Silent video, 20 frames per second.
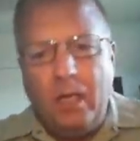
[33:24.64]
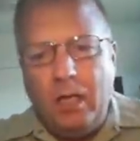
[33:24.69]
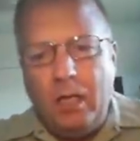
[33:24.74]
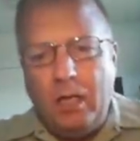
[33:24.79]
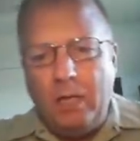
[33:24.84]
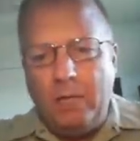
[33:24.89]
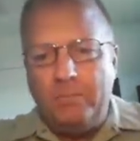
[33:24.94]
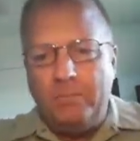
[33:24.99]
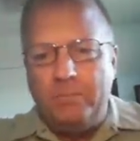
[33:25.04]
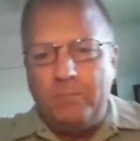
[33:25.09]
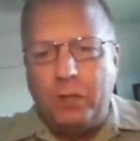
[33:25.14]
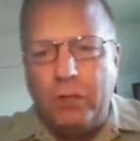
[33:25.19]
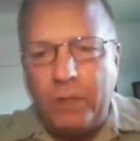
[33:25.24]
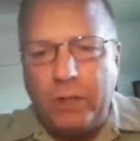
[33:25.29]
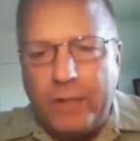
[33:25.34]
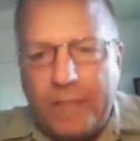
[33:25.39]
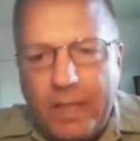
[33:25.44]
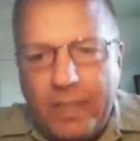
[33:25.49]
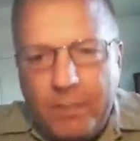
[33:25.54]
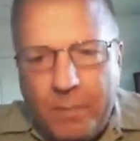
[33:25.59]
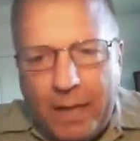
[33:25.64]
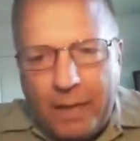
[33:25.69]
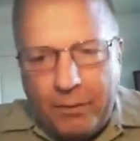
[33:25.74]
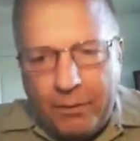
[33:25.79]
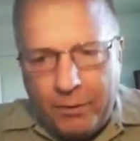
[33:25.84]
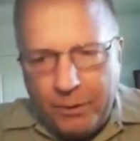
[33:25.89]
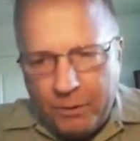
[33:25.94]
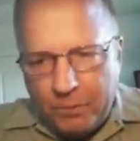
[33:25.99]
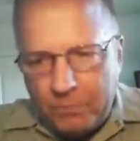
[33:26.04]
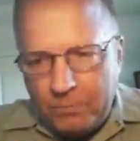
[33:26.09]
Um, Hurricane
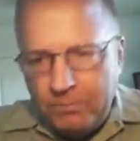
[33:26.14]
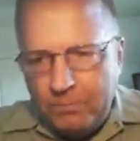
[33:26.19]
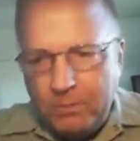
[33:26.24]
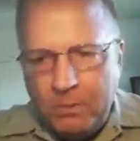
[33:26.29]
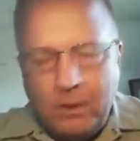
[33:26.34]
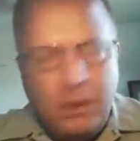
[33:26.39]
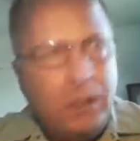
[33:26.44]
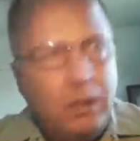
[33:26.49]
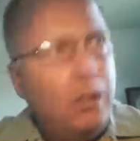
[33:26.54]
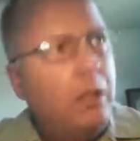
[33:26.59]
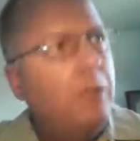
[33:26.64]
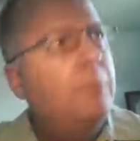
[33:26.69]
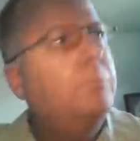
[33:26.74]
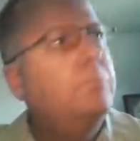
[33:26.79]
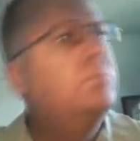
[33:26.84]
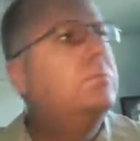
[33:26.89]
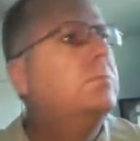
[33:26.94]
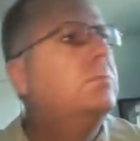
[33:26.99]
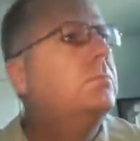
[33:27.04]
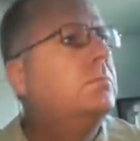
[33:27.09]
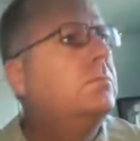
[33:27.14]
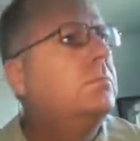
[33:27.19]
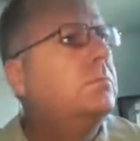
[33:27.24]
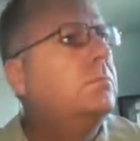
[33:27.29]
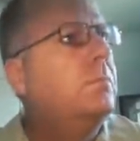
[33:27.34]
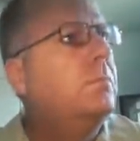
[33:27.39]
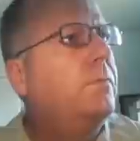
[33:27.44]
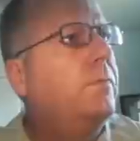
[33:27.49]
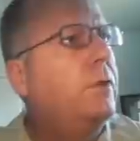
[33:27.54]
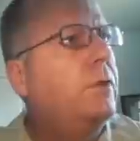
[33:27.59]
Matthew, uh,
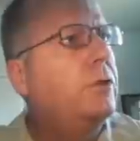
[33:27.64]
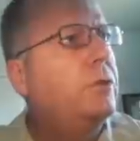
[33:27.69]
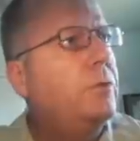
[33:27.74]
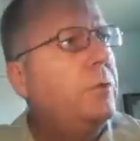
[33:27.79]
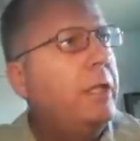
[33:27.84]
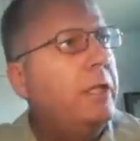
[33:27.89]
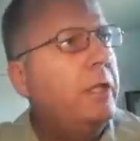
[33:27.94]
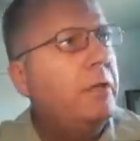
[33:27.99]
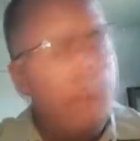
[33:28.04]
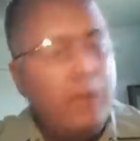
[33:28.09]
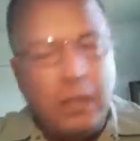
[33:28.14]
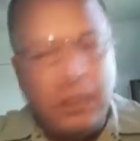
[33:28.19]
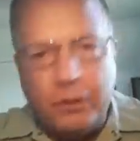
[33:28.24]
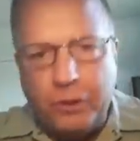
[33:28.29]
first week of